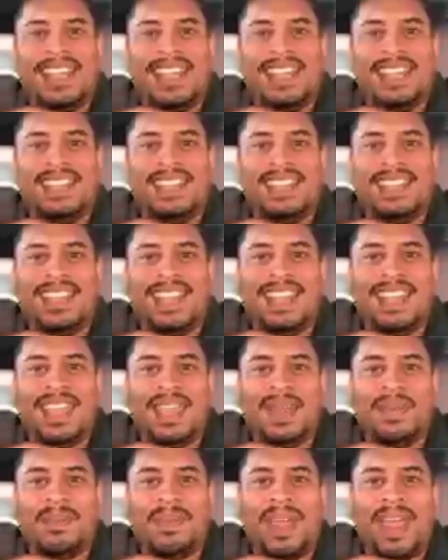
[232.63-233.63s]
Then
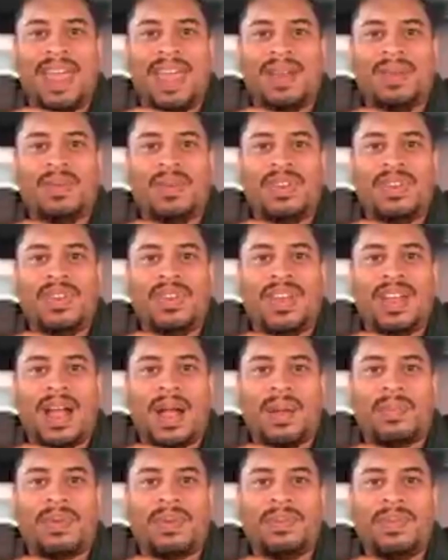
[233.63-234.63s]
they get mad when
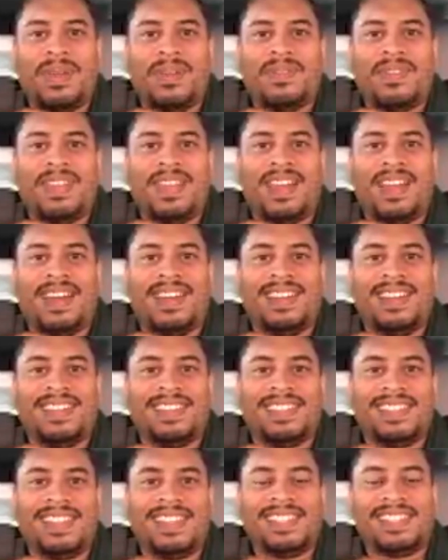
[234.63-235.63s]
you compliment
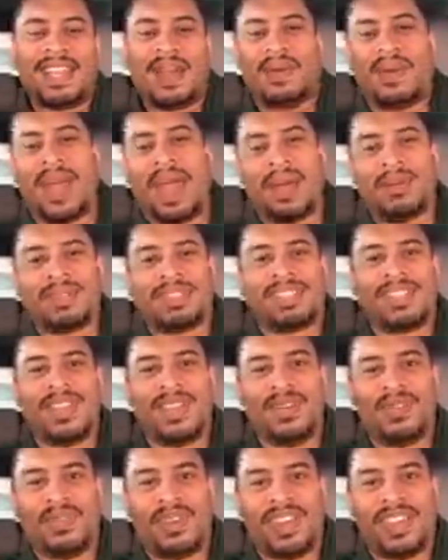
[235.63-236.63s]
Rihanna. Is that what happens
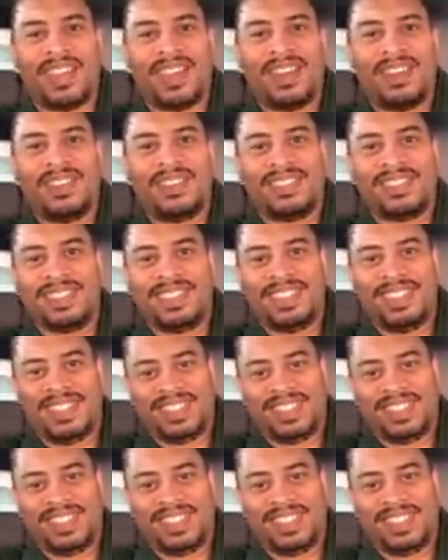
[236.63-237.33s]
to you, Rico?